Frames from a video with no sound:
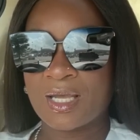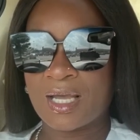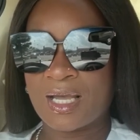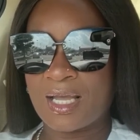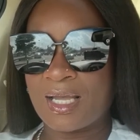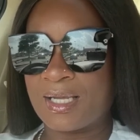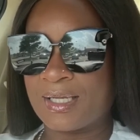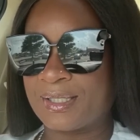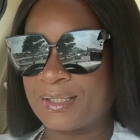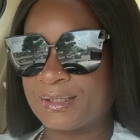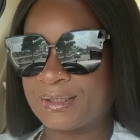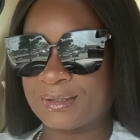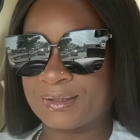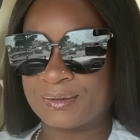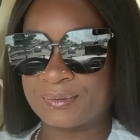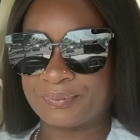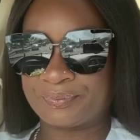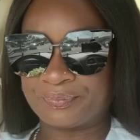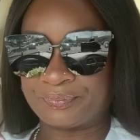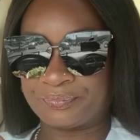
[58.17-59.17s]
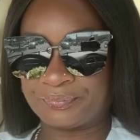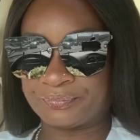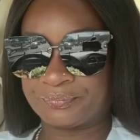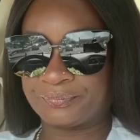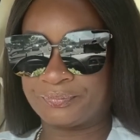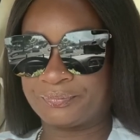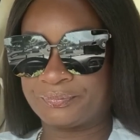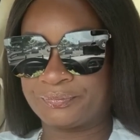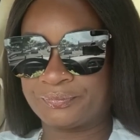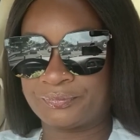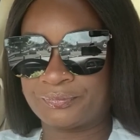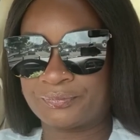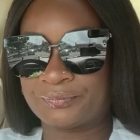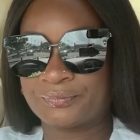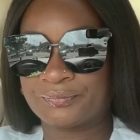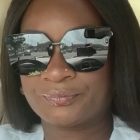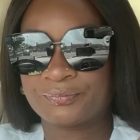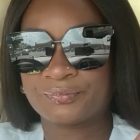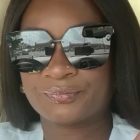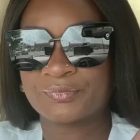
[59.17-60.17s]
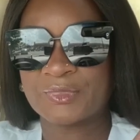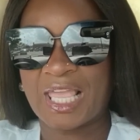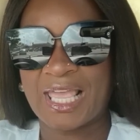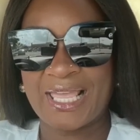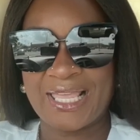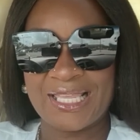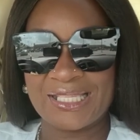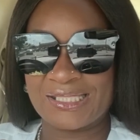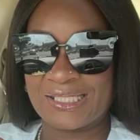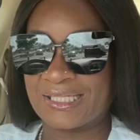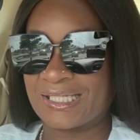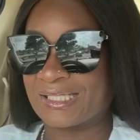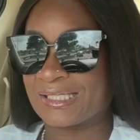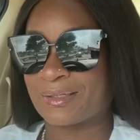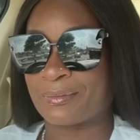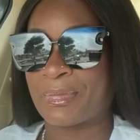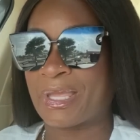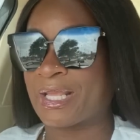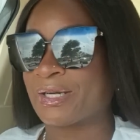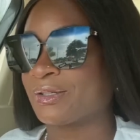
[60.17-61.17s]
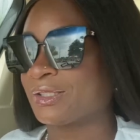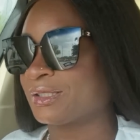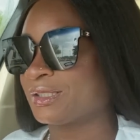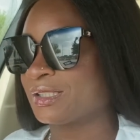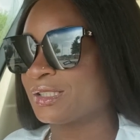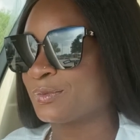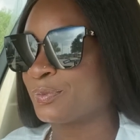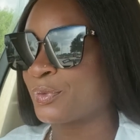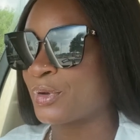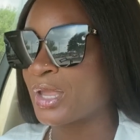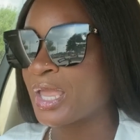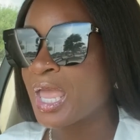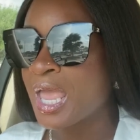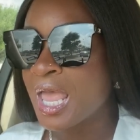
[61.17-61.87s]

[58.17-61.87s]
Um, I guess it doesn't matter at this point.